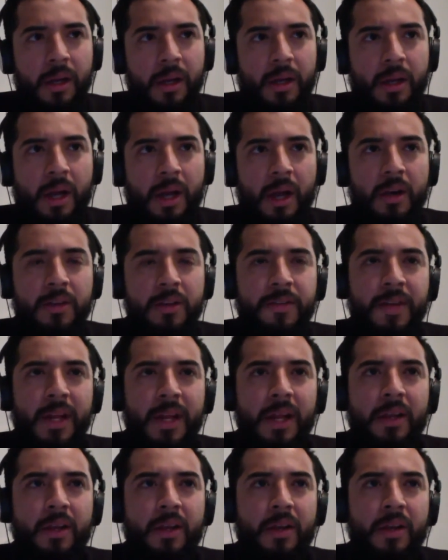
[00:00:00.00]
Carlos
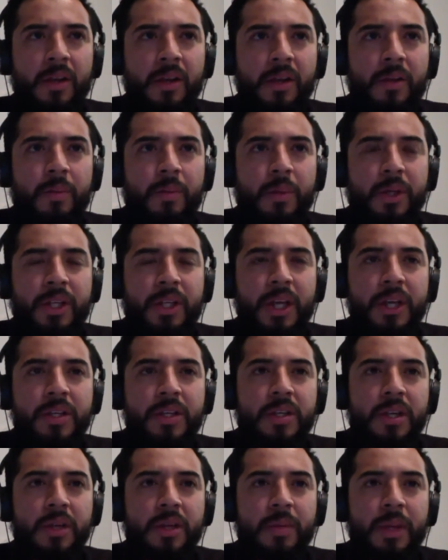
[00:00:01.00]
Vela could
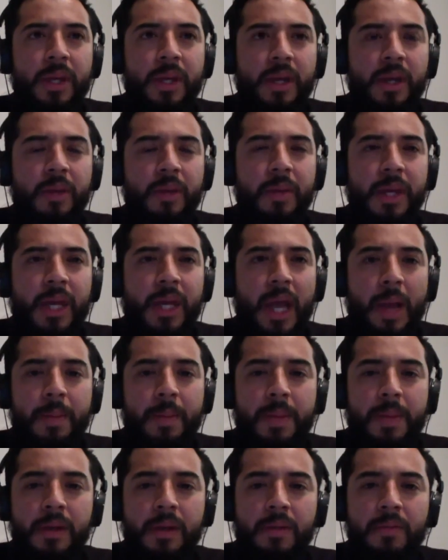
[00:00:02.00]
potentially become a
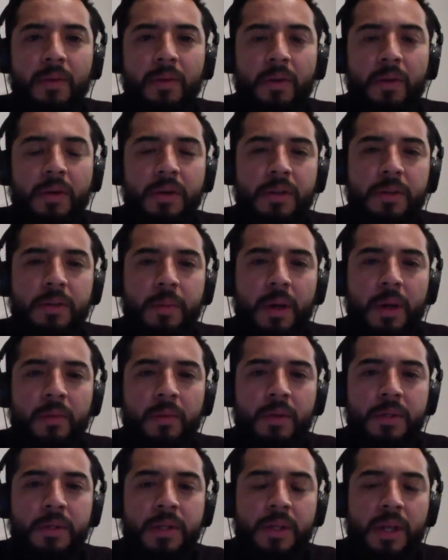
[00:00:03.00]
captain if Laurent Simon
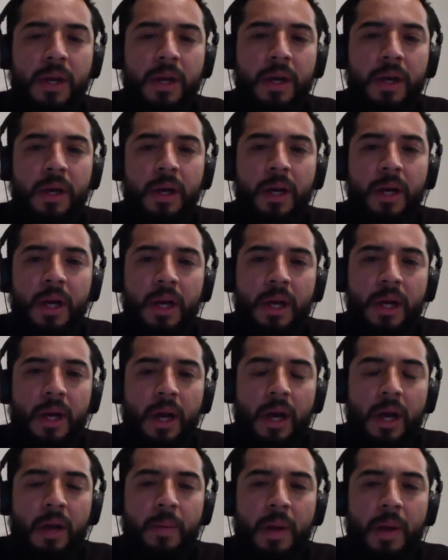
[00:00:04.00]
wasn't there.
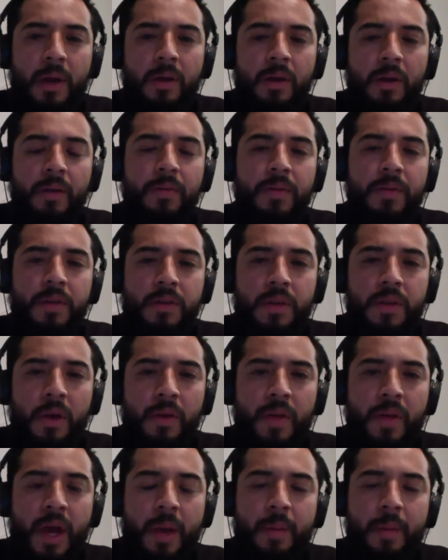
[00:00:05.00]
I don't know if you saw
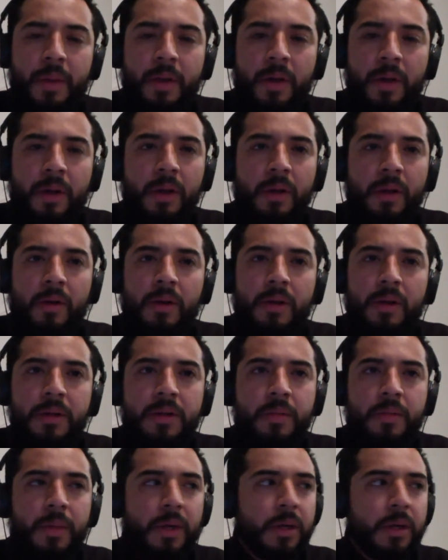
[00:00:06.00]
that, but Laurent
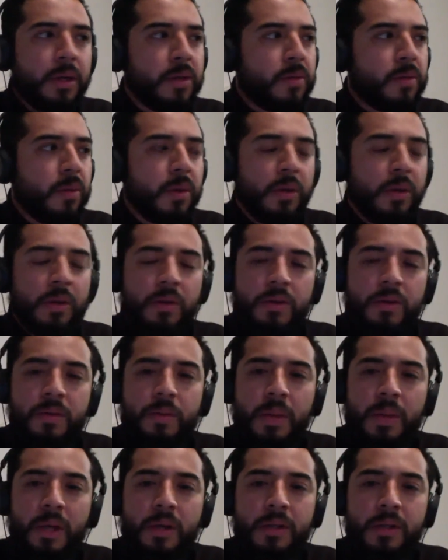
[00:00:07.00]
Simon is one of those
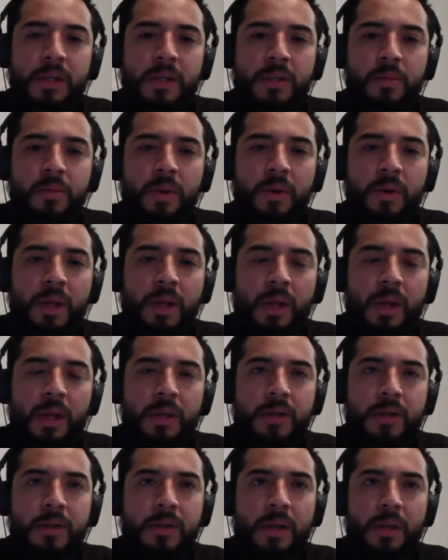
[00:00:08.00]
players as well
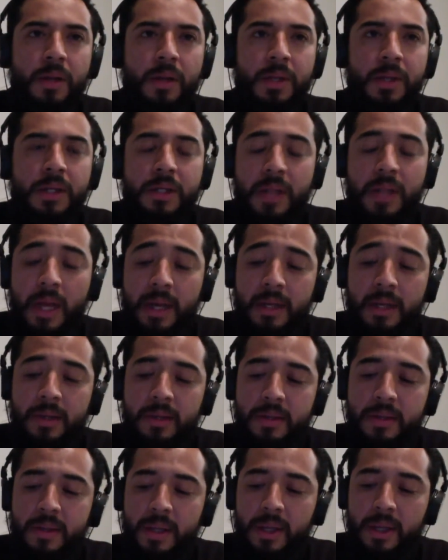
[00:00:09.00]
that I'm excited
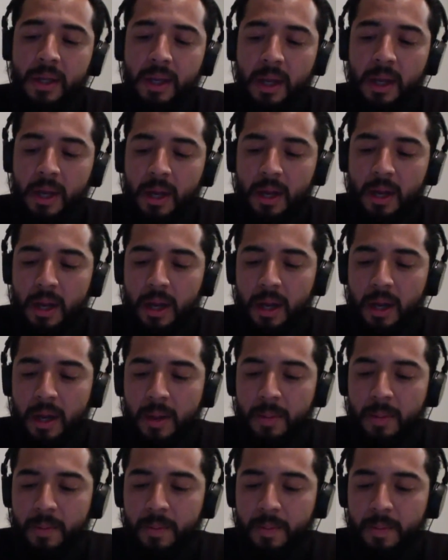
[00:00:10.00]
to see.
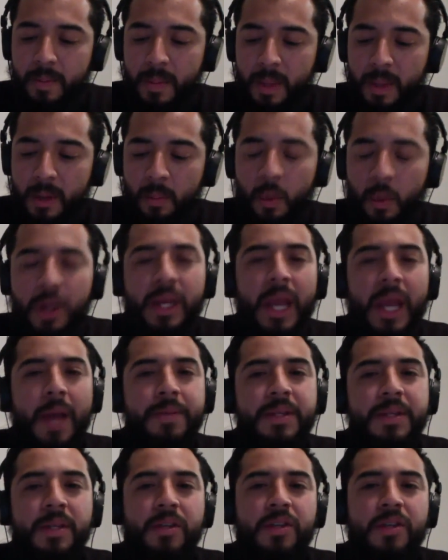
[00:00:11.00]
What
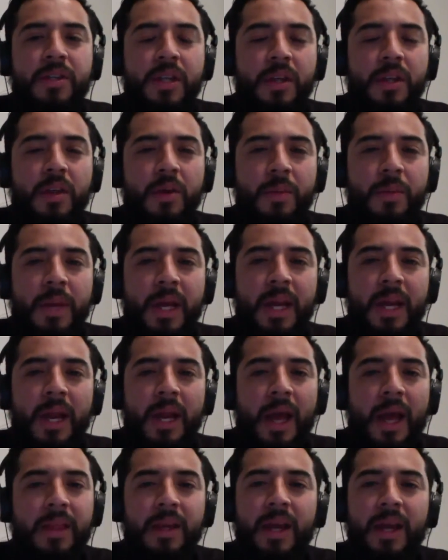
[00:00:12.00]
gaps did you see though, man?
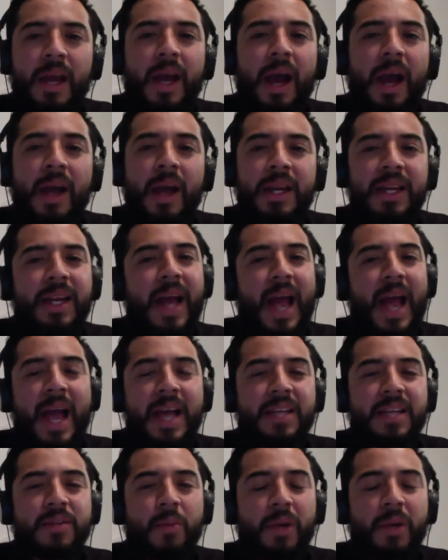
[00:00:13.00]
I think I need to
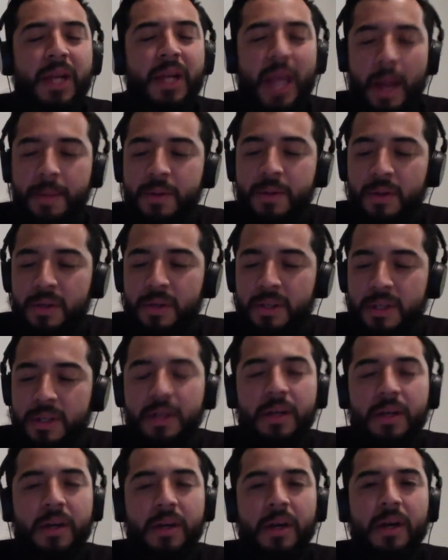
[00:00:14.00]
ask, what gaps are you
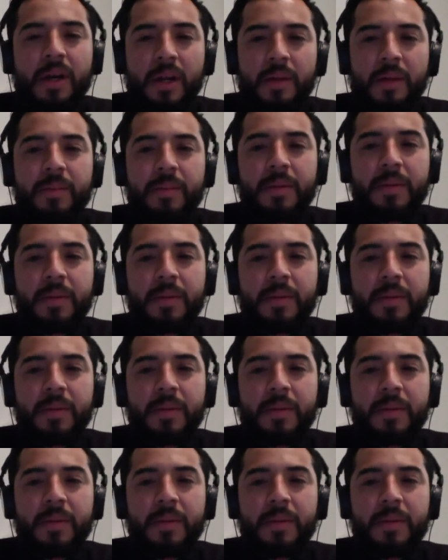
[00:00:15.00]
seeing in our club?